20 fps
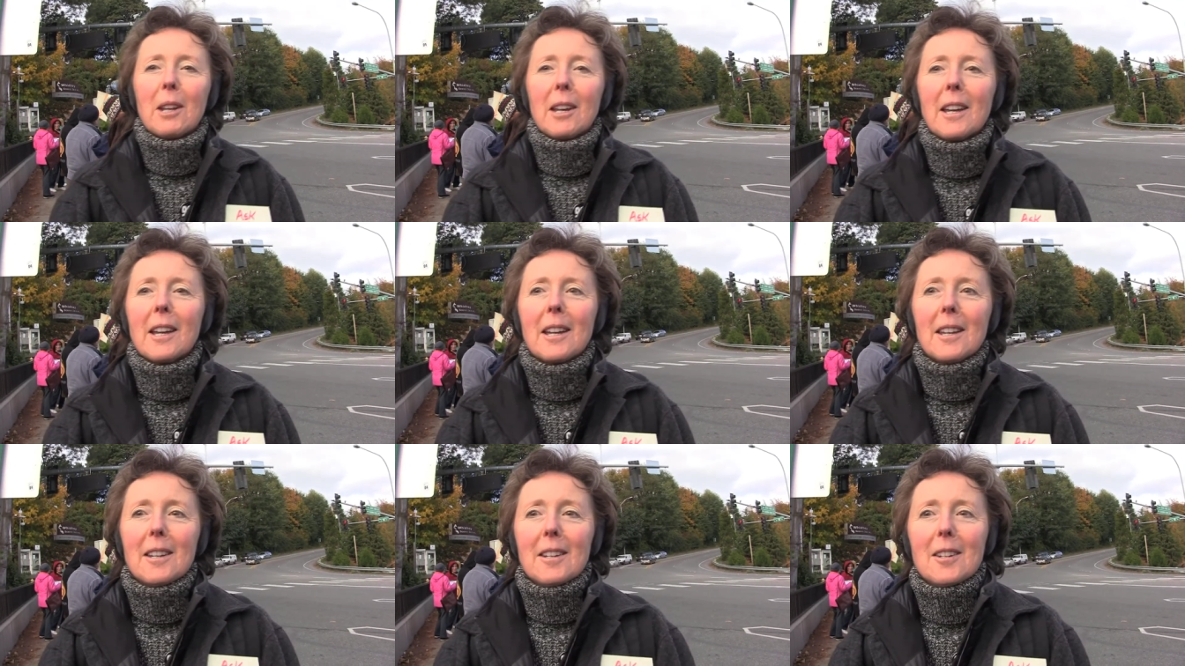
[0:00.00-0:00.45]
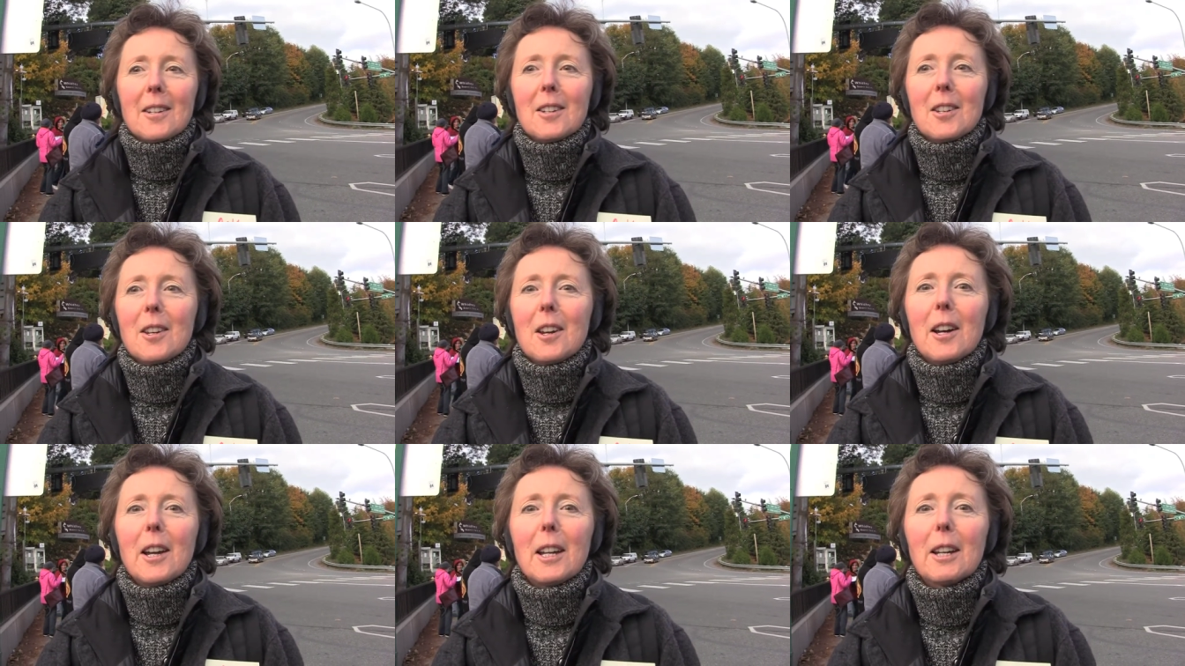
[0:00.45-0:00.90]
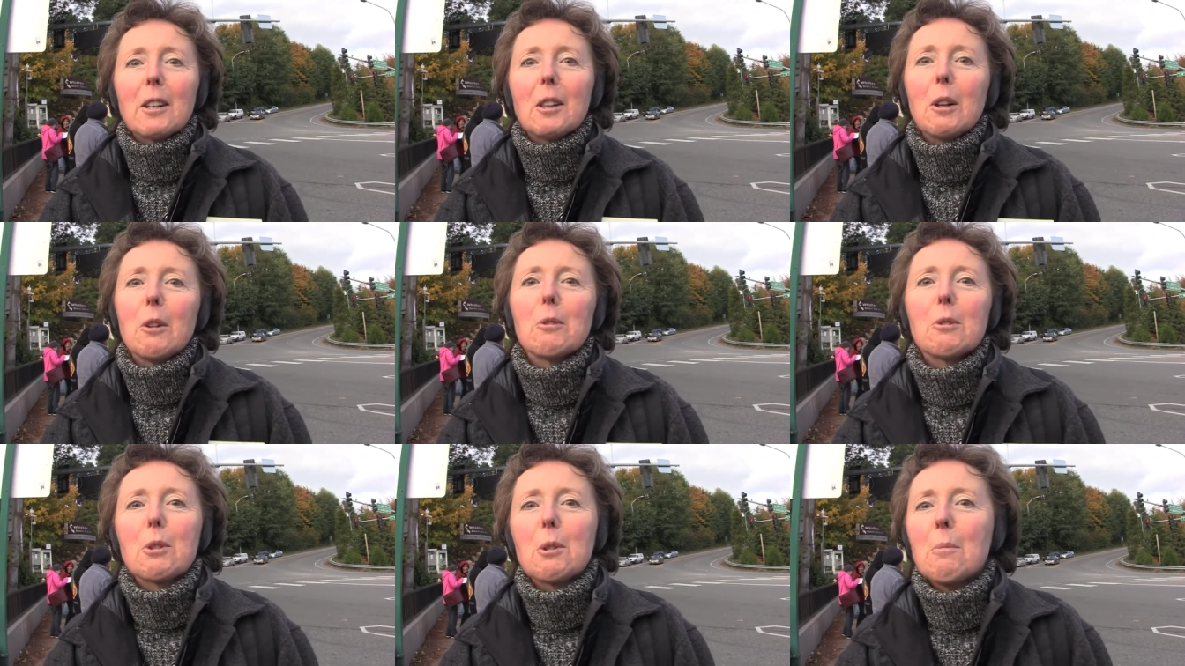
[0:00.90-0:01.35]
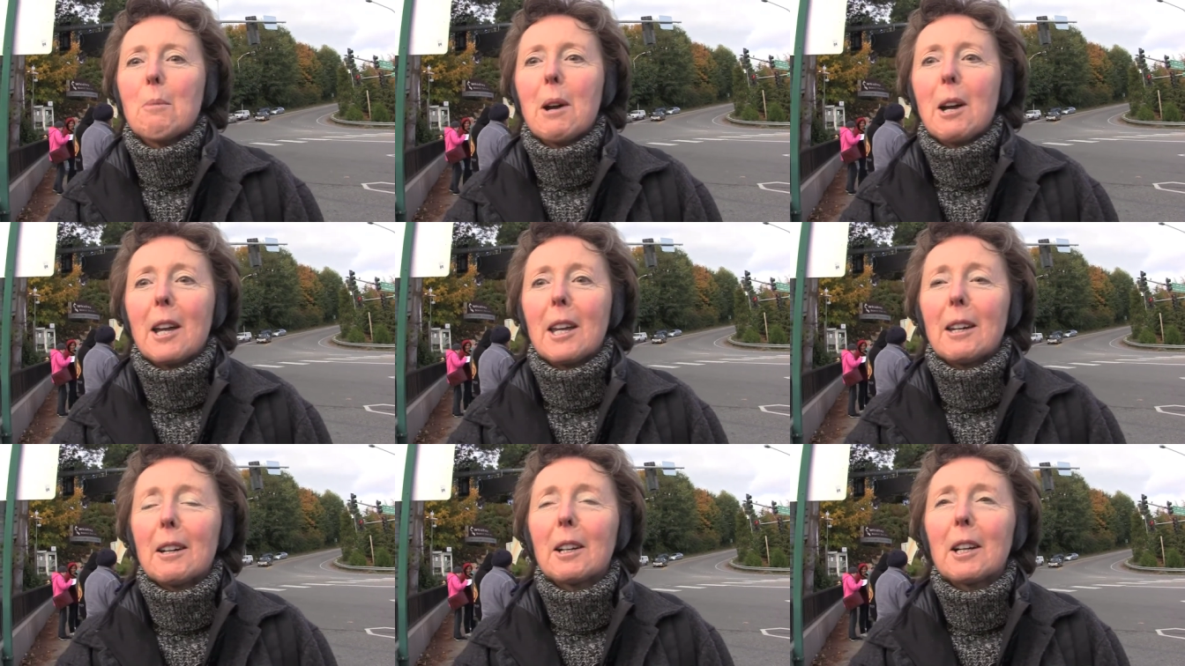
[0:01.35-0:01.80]
and I closed
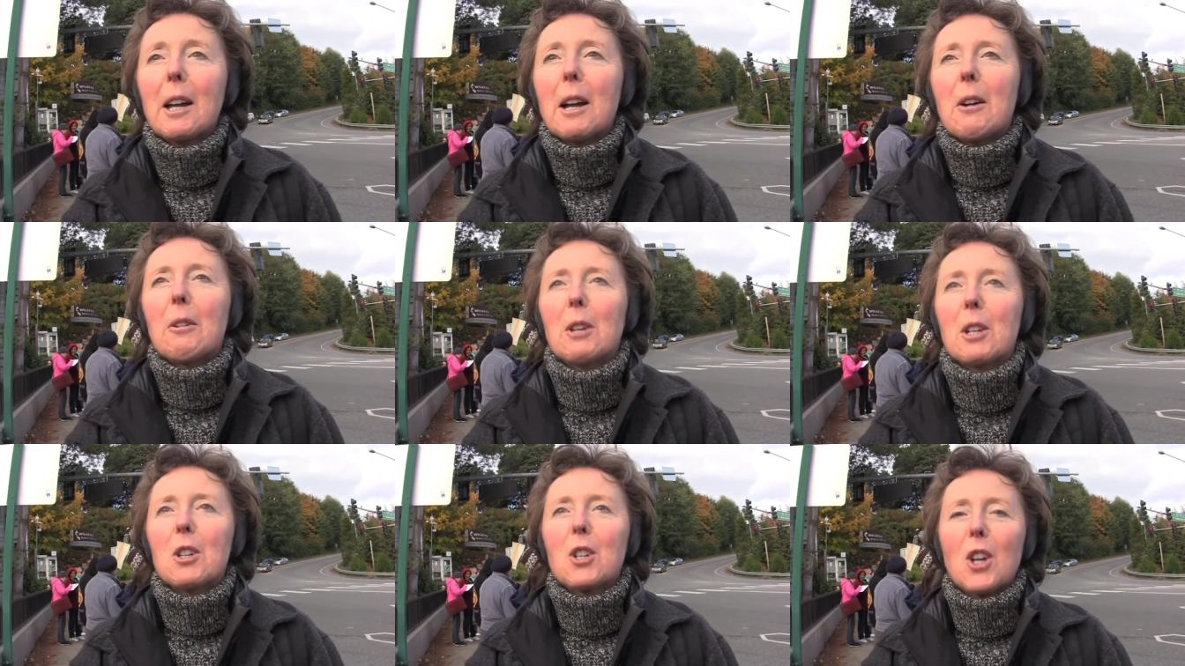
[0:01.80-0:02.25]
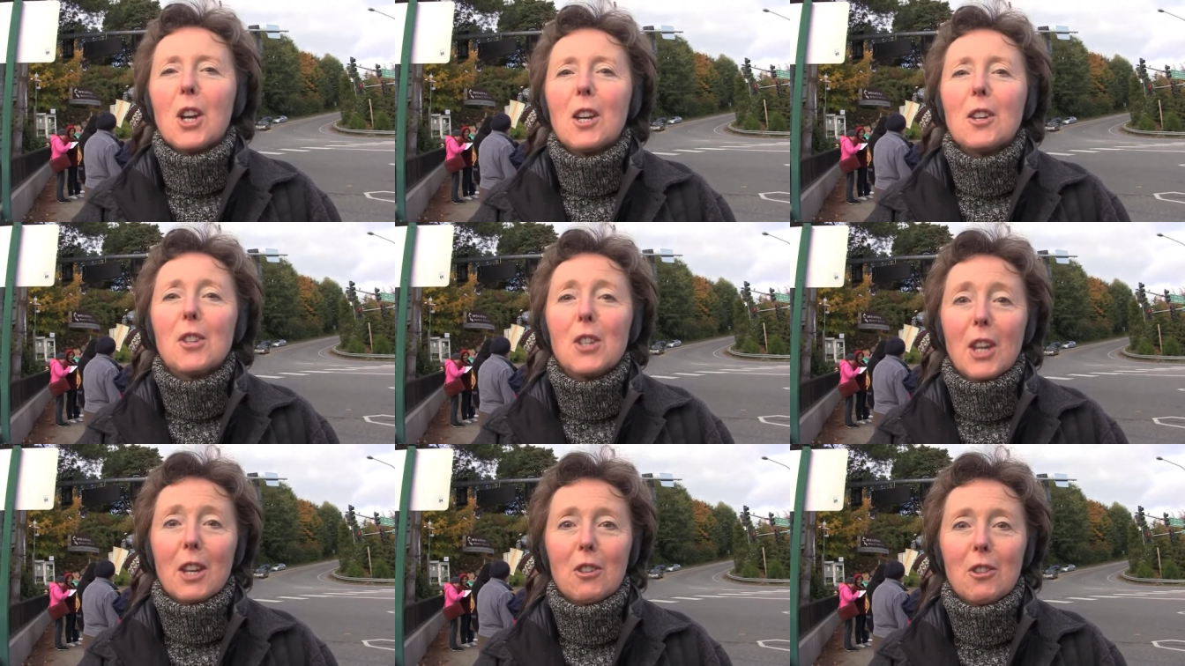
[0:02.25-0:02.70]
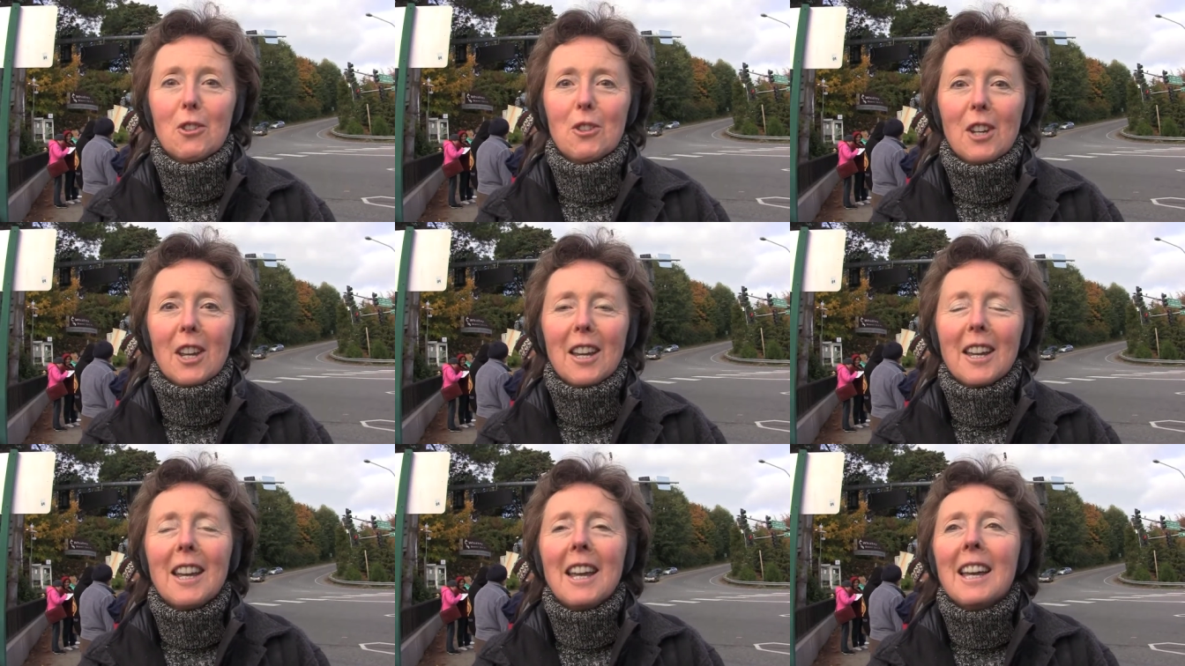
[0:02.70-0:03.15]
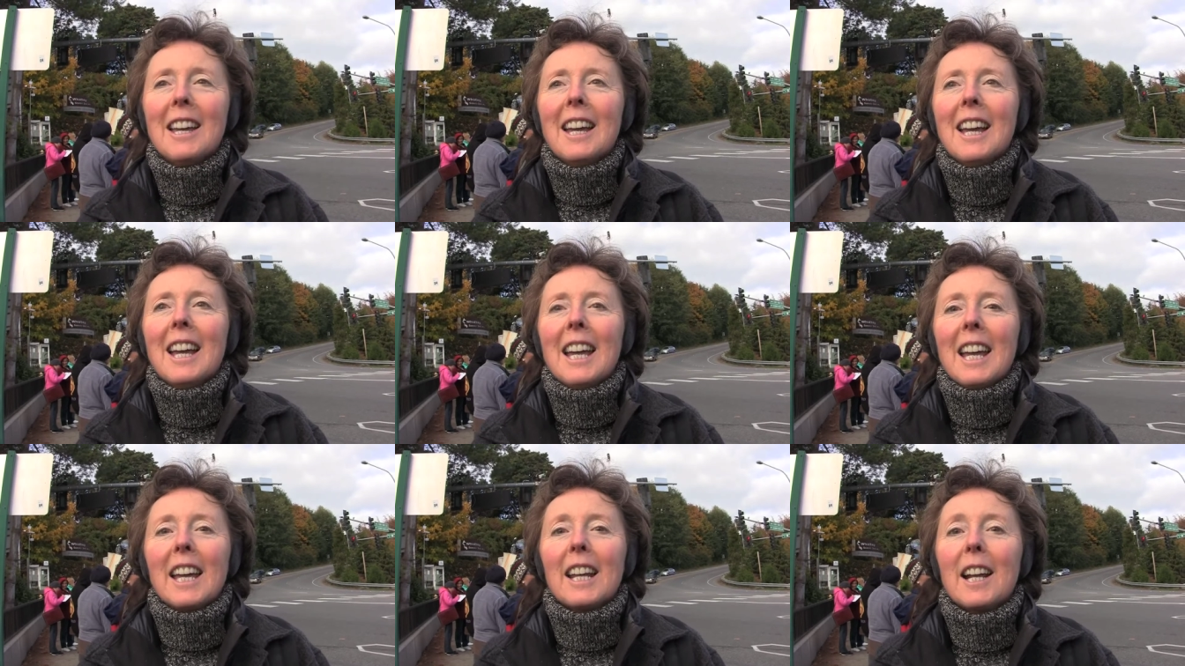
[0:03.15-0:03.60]
my account at Chase yesterday.
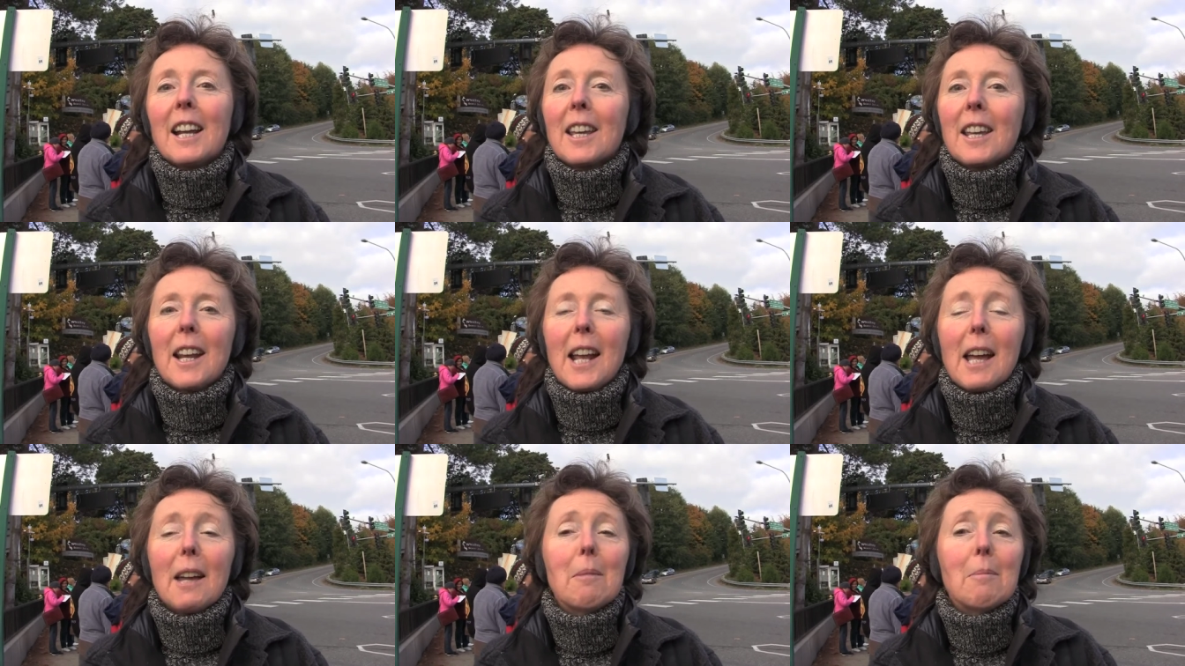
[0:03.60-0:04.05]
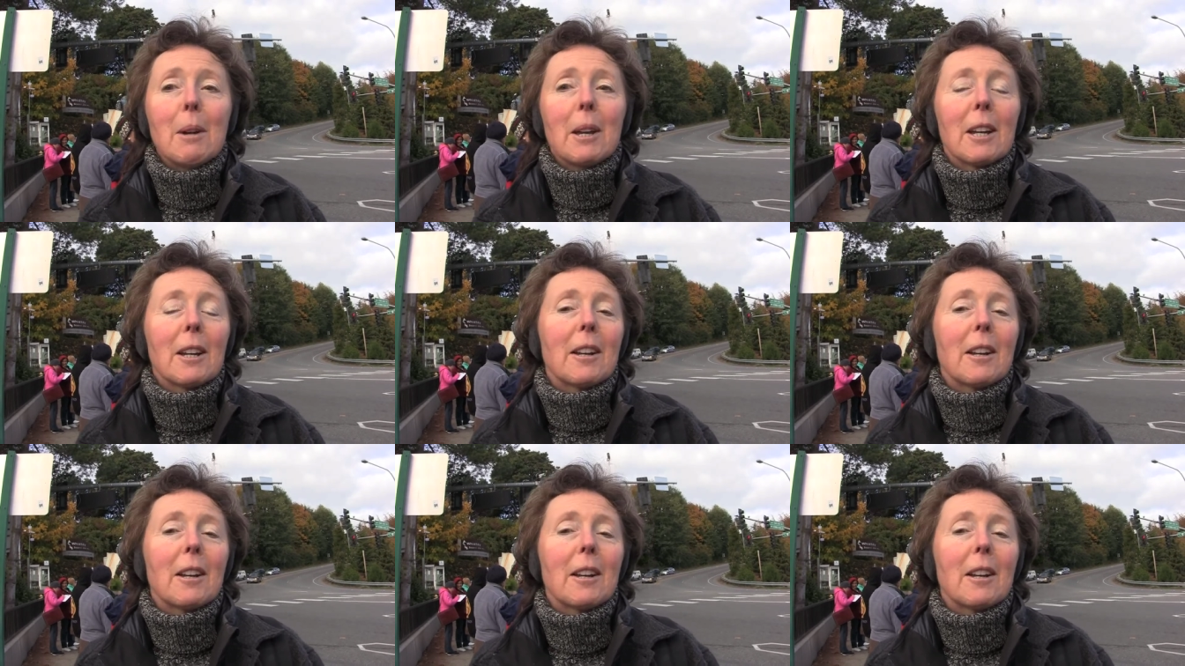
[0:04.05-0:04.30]
And I had had my